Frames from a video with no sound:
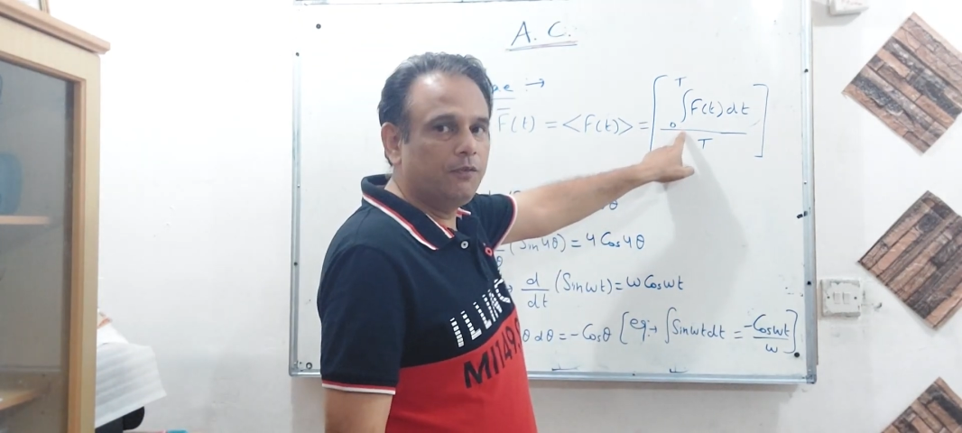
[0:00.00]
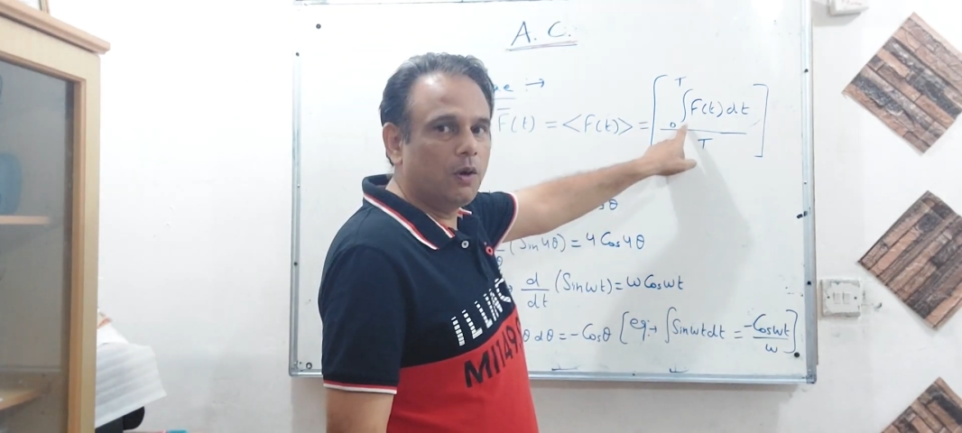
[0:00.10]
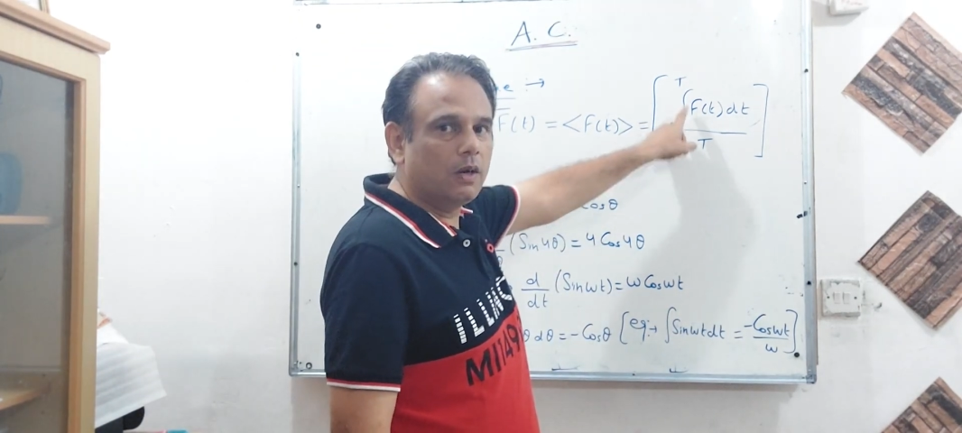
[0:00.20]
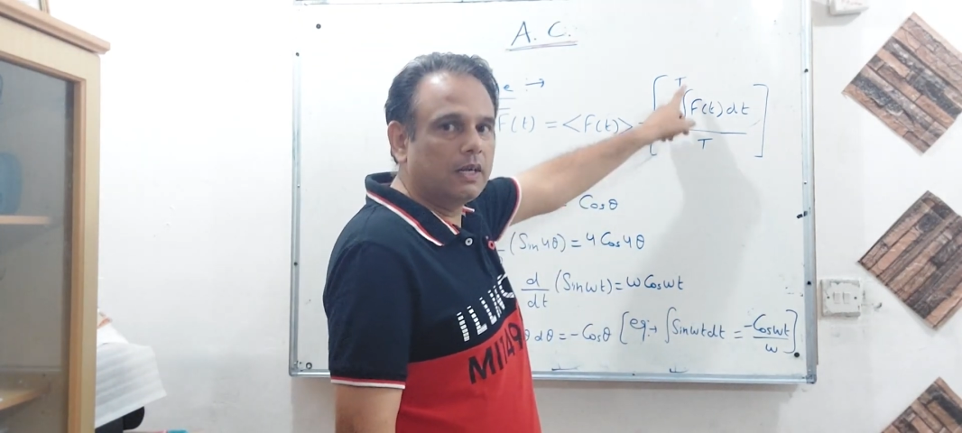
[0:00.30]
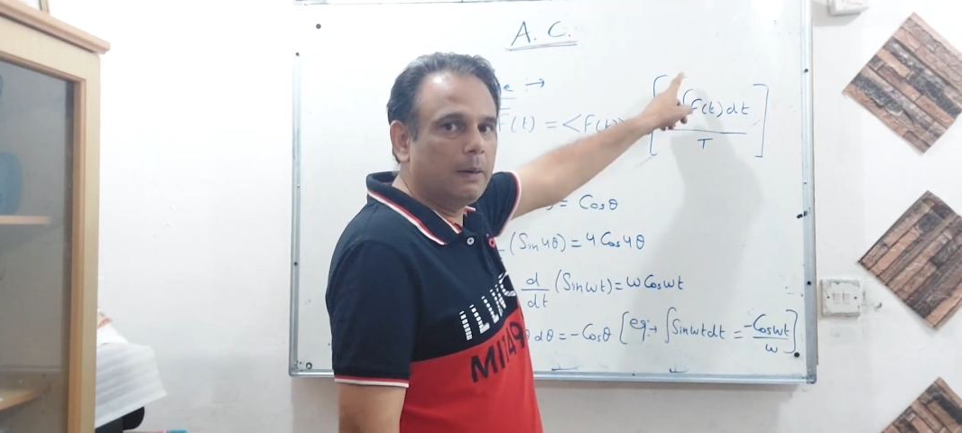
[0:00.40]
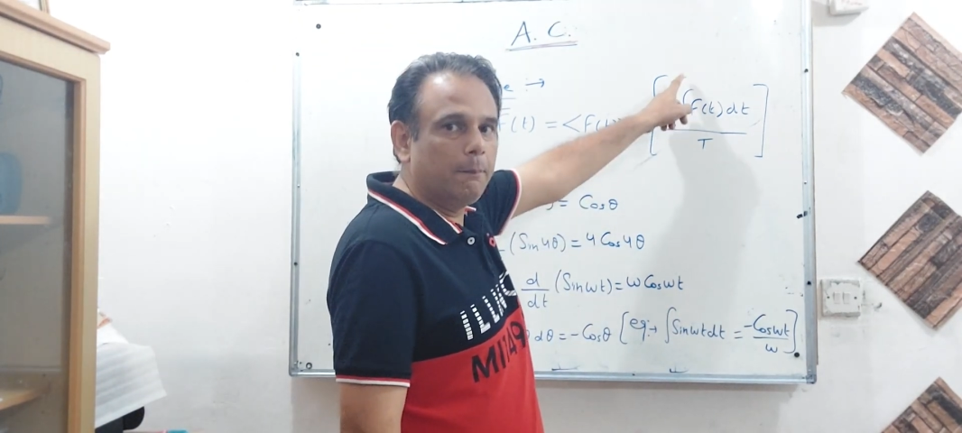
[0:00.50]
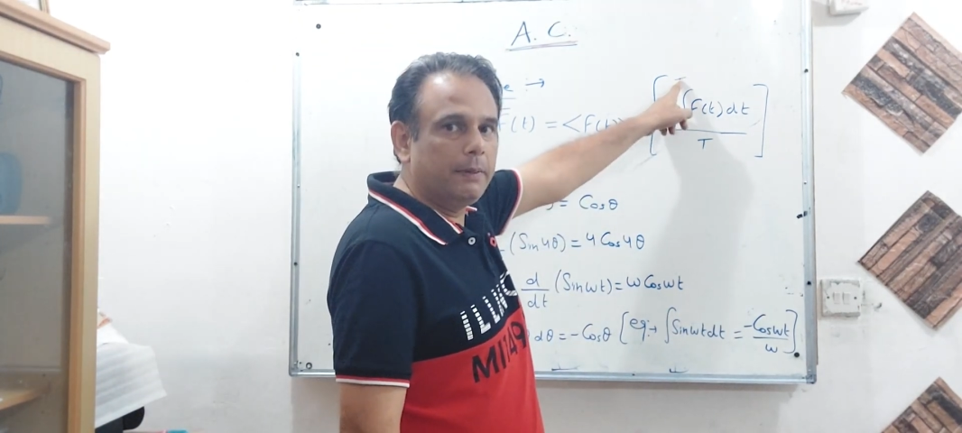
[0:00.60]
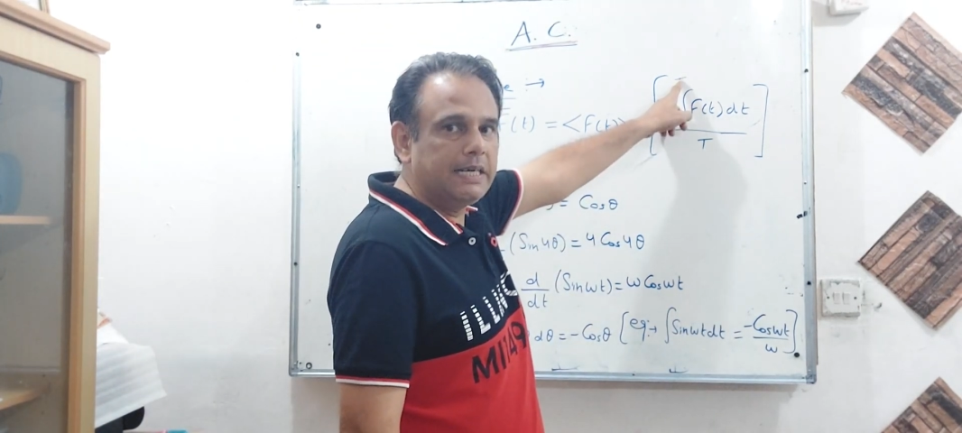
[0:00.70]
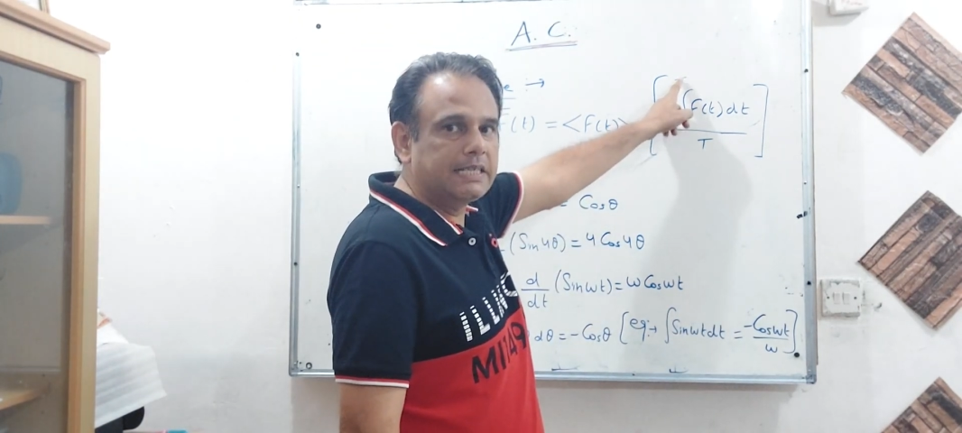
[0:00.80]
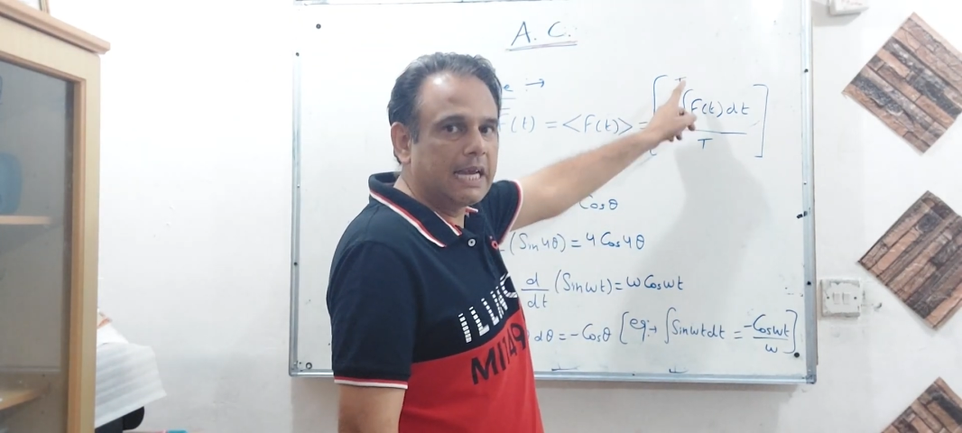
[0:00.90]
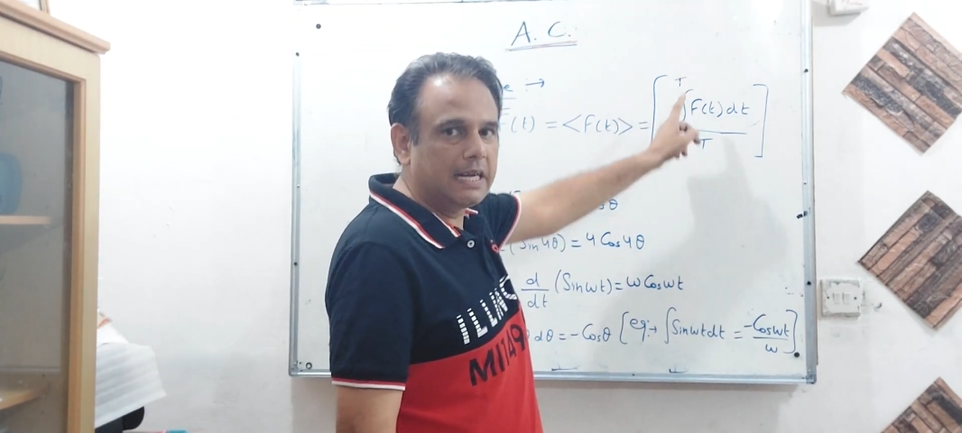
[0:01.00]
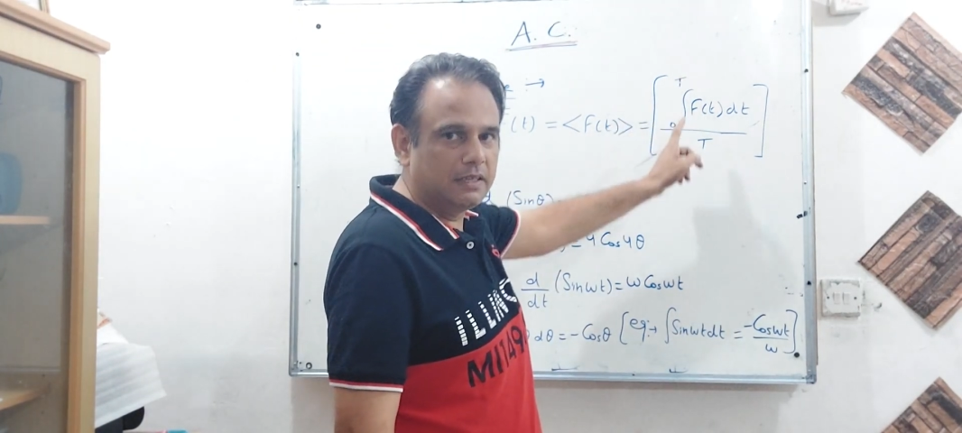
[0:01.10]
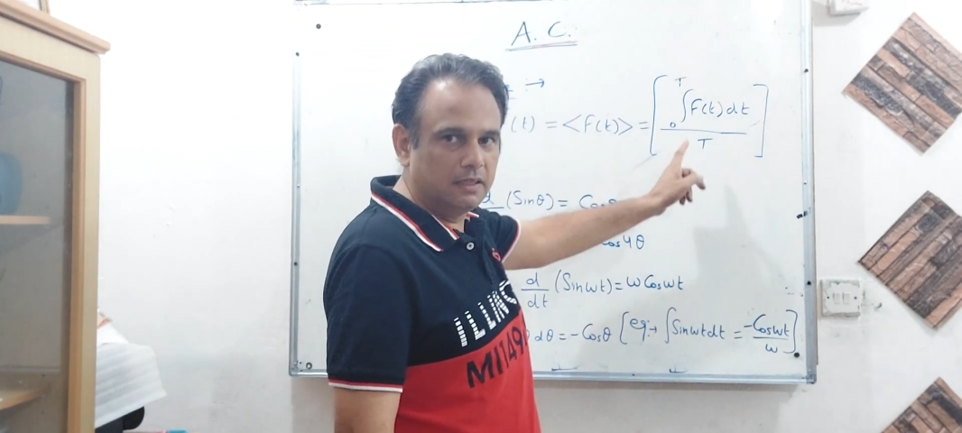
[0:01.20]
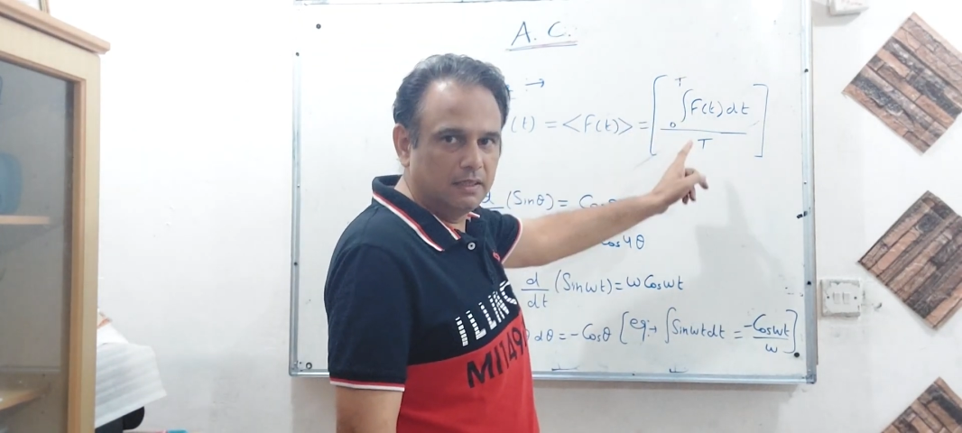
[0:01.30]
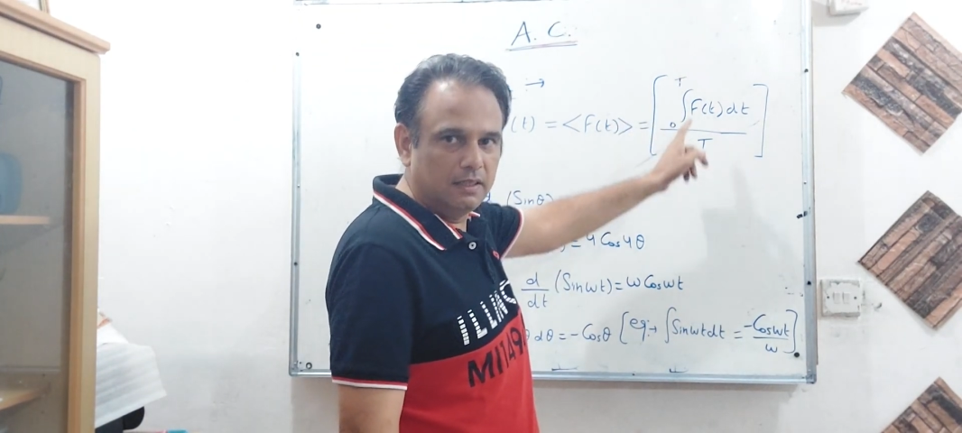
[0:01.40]
for complete
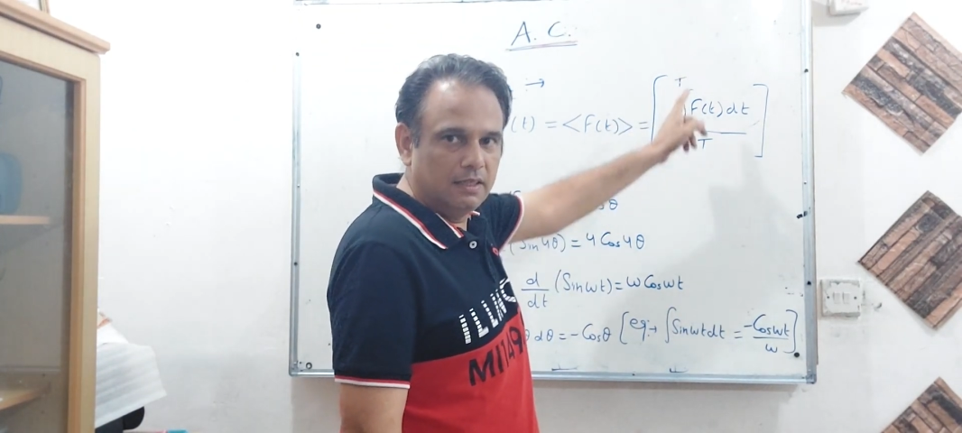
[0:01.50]
cycle,